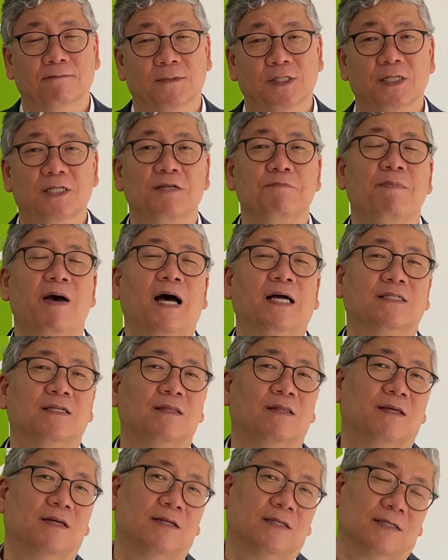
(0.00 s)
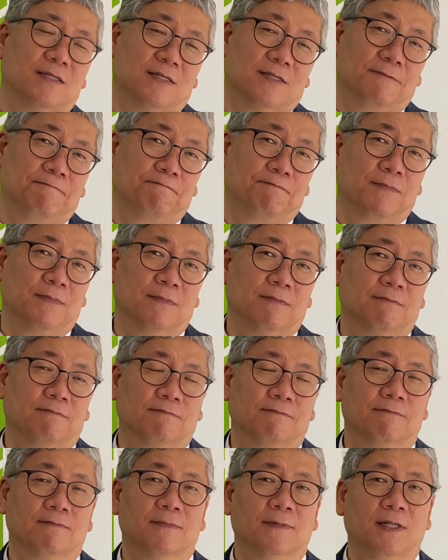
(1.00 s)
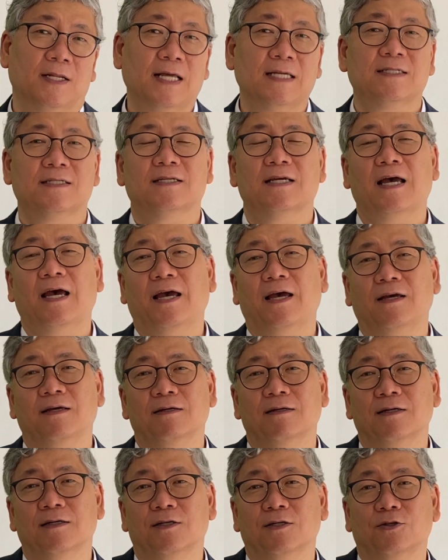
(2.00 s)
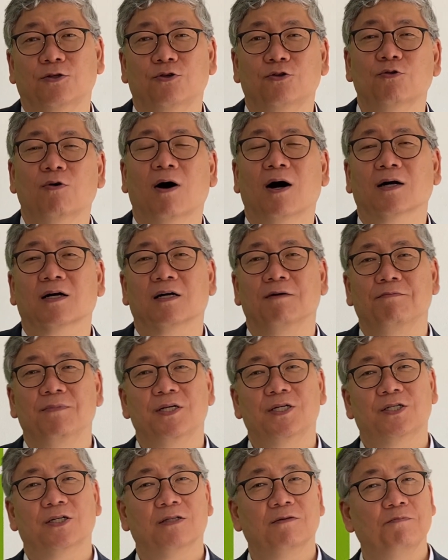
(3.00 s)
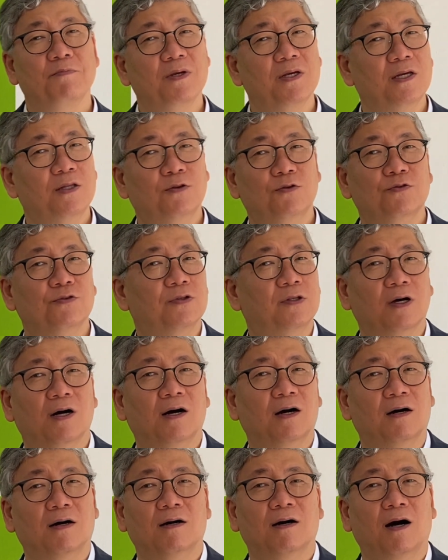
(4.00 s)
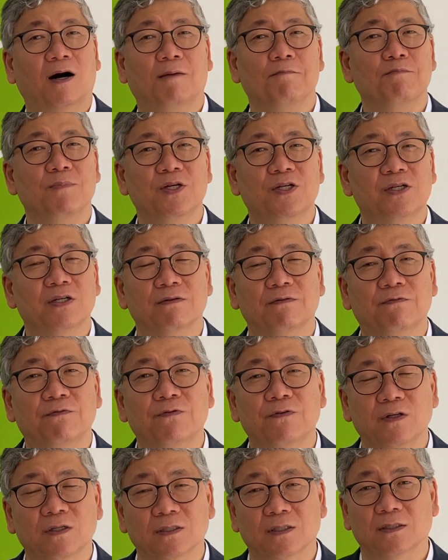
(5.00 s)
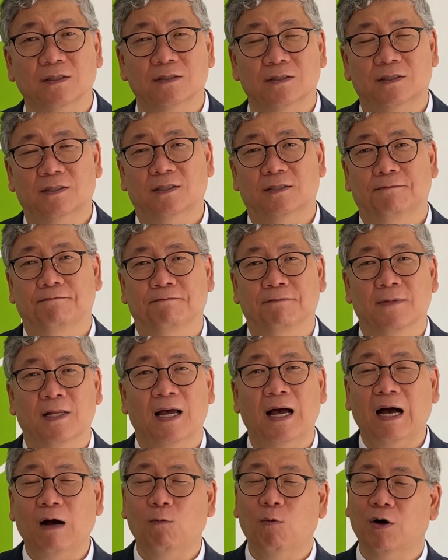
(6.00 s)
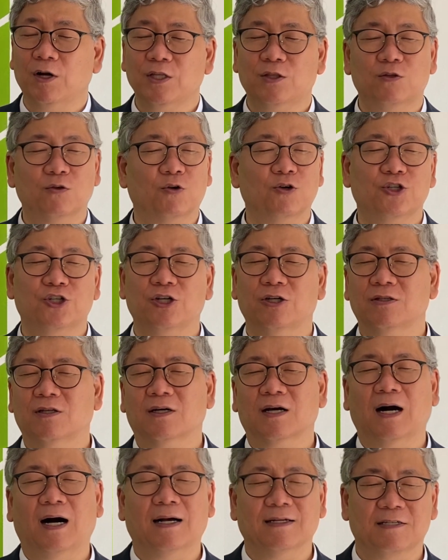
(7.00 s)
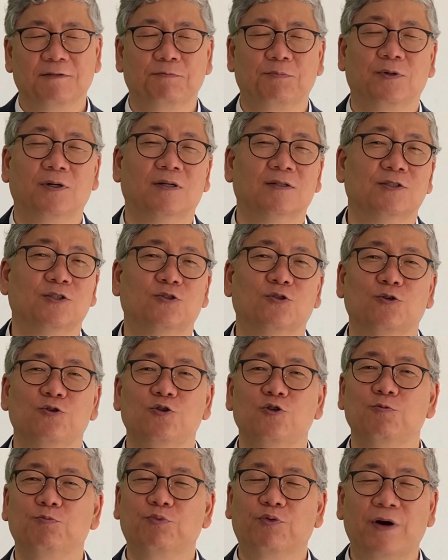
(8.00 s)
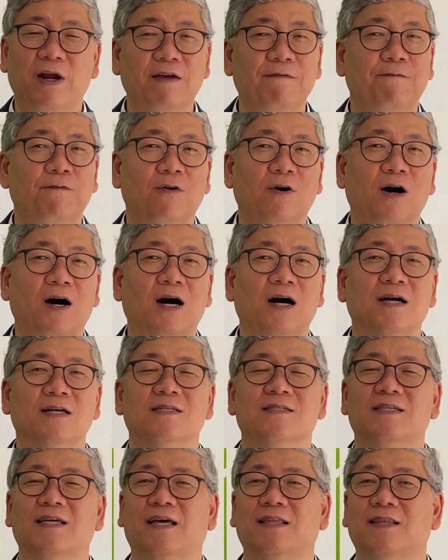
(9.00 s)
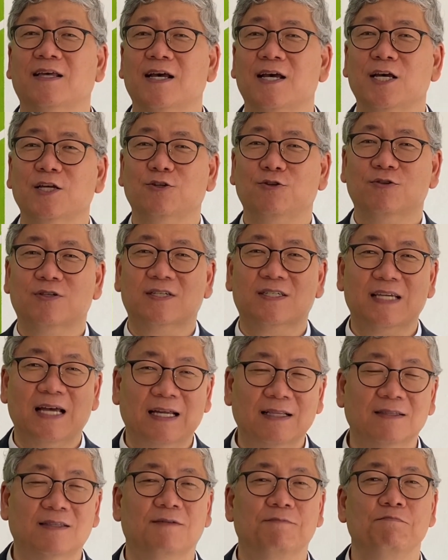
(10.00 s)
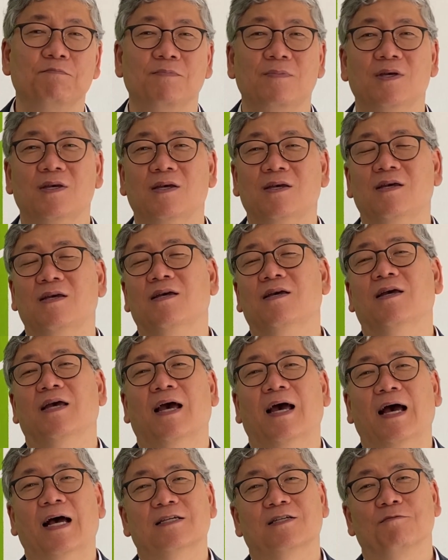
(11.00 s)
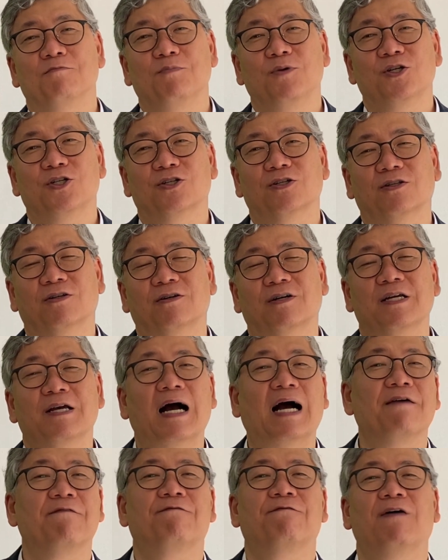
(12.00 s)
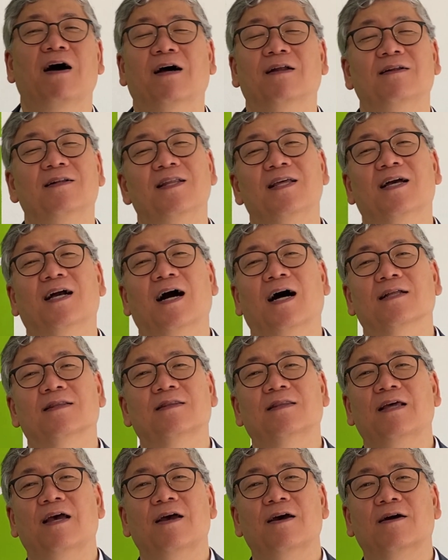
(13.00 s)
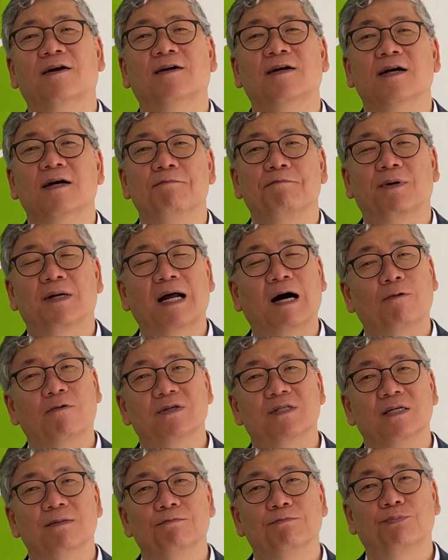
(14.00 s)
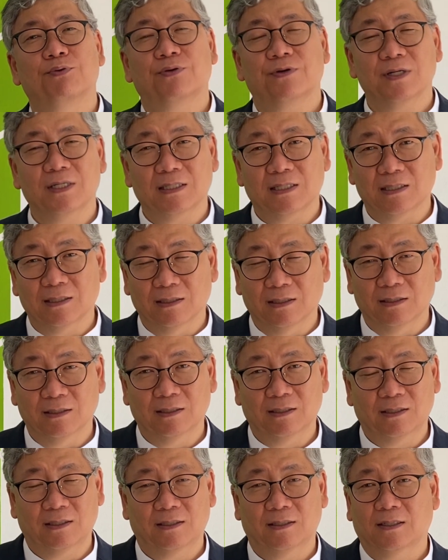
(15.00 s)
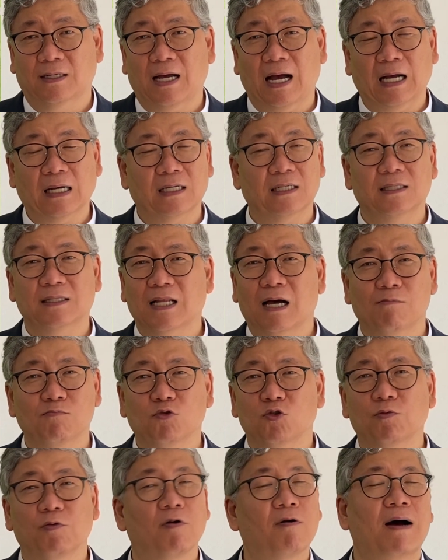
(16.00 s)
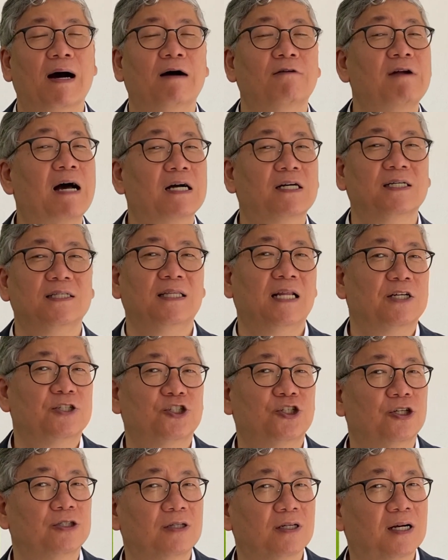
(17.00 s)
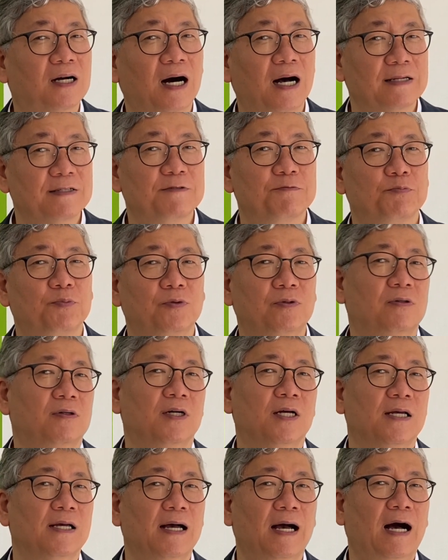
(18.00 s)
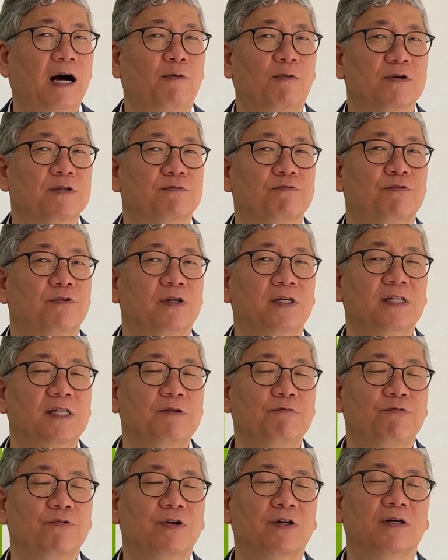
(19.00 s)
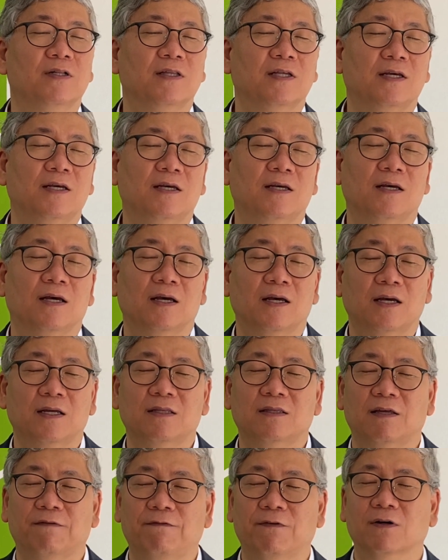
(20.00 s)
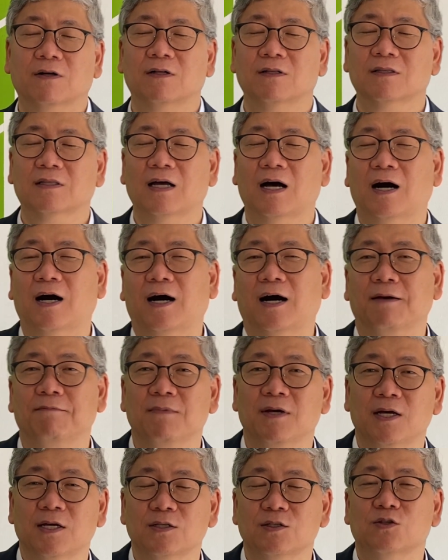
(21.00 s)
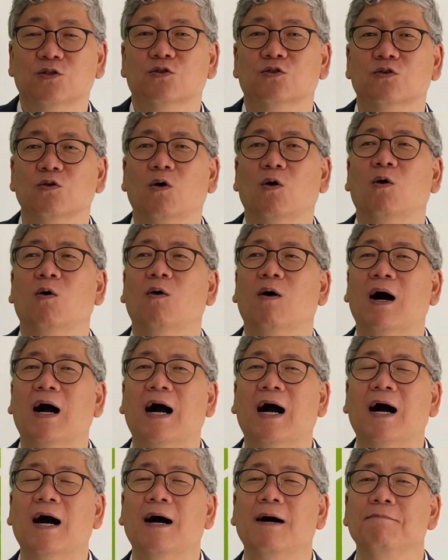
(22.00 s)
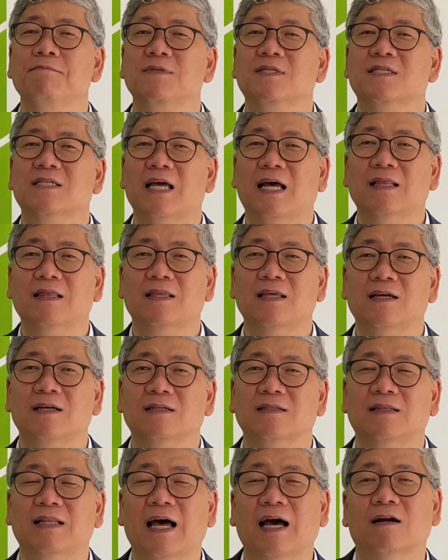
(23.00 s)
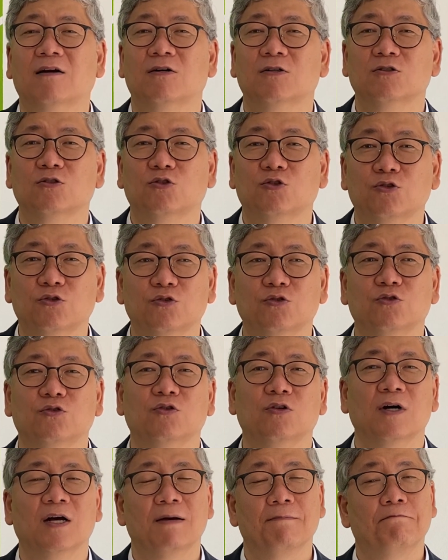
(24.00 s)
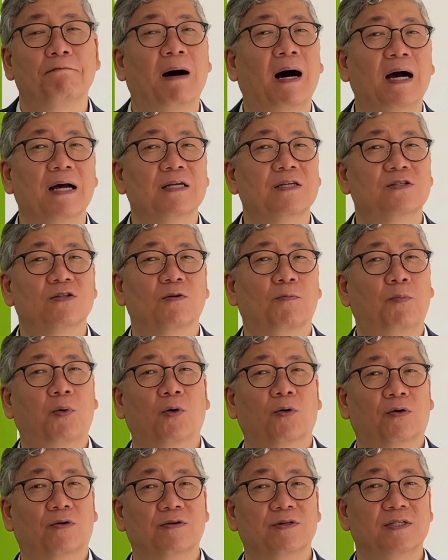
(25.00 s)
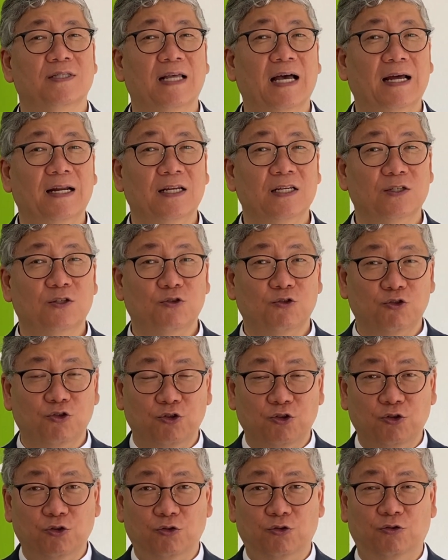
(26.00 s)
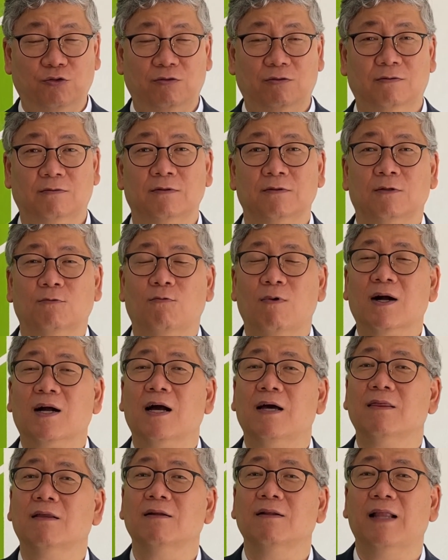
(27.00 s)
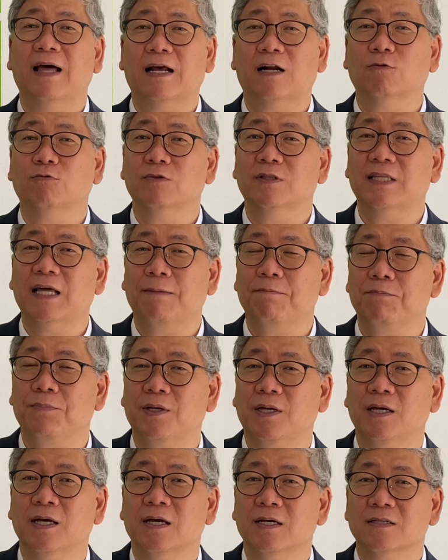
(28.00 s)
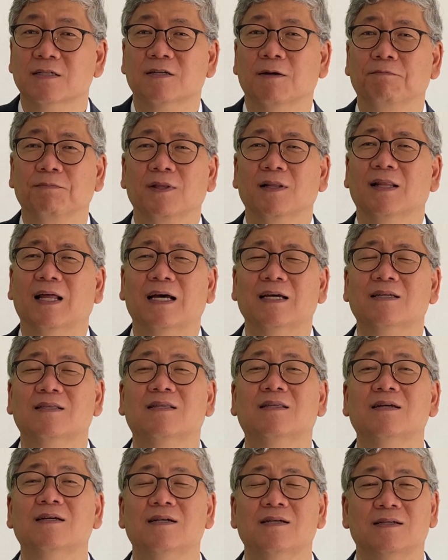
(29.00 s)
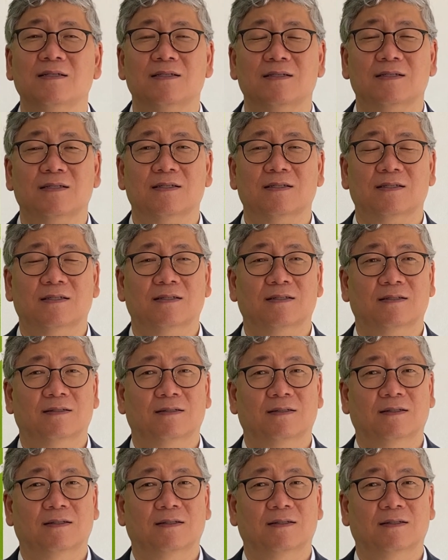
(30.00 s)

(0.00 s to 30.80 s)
Just imagine this. Let's say you are commissioned me to a mission field. I wanted to go share the gospel, so you pray for us and you sent me as a missionary. I finally got there, but I was imprisoned. I could not move around. I could not share the gospel. I was really, really in difficult time. So I'm sending letter to my supporters, that is you. What kind of letter would that be? Something like this.